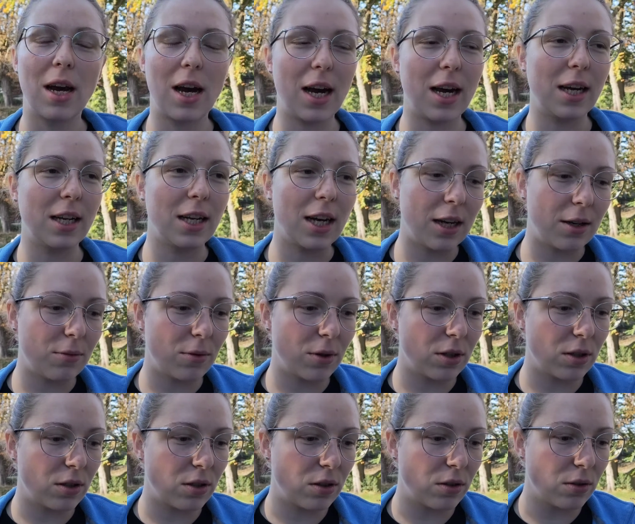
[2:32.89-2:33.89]
and I
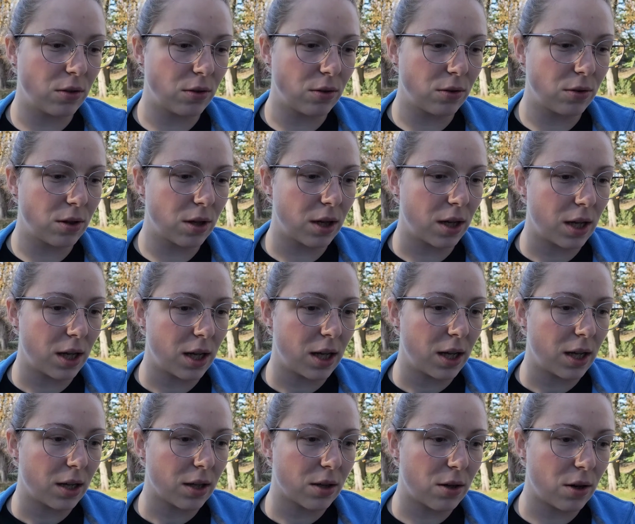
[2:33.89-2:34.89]
want to
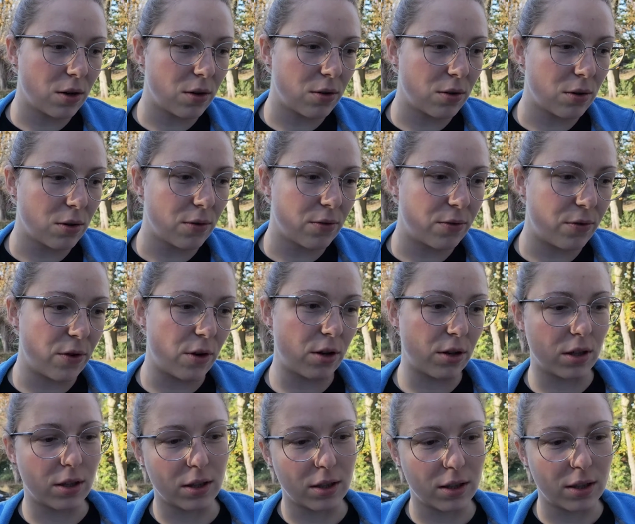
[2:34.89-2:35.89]
go
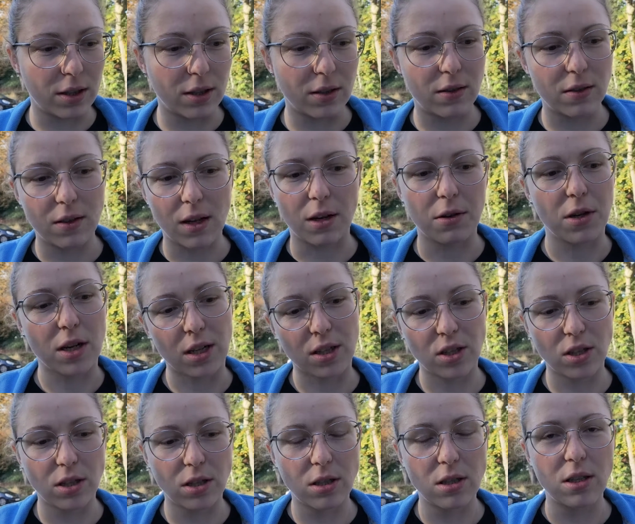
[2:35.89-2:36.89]
further this
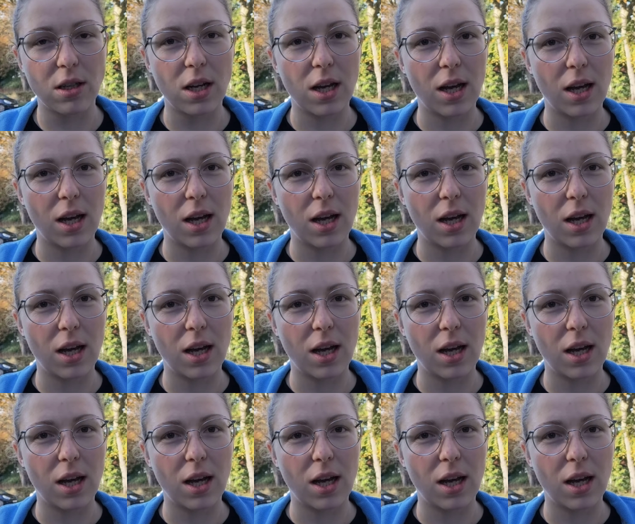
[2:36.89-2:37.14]
direction.